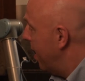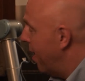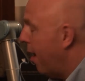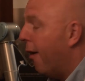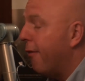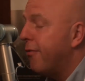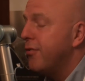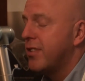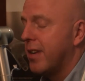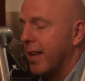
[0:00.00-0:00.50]

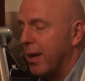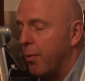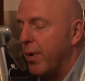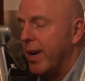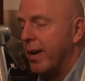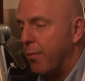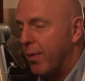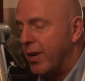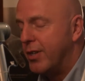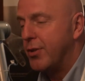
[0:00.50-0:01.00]
obviously
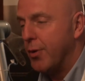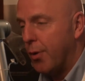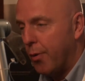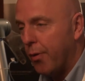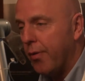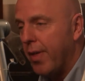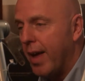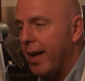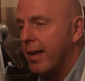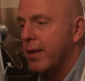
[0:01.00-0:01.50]
we
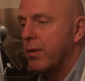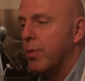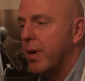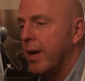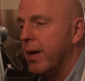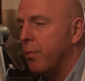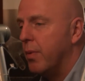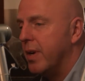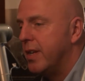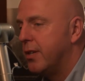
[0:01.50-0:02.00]
saw that,
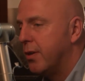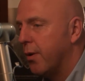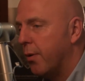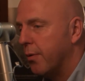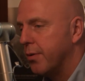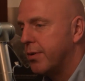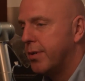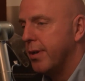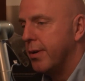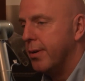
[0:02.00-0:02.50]
we
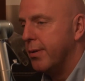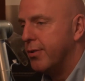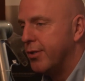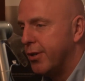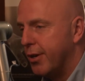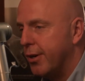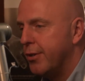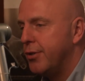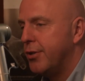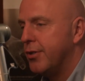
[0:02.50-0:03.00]
talked to
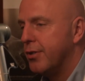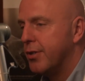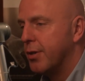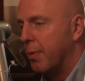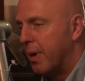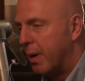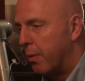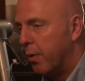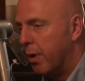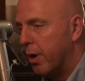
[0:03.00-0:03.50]
surgeons that
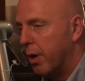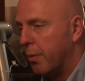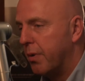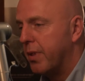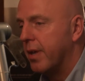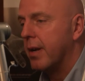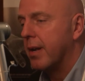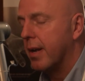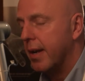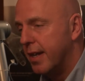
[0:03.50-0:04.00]
we work
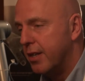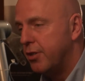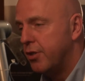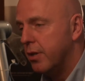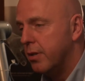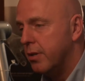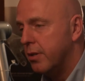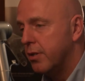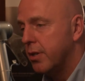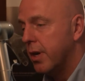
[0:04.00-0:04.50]
with and
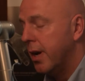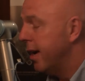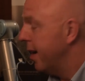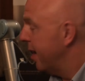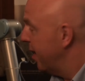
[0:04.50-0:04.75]
clinicians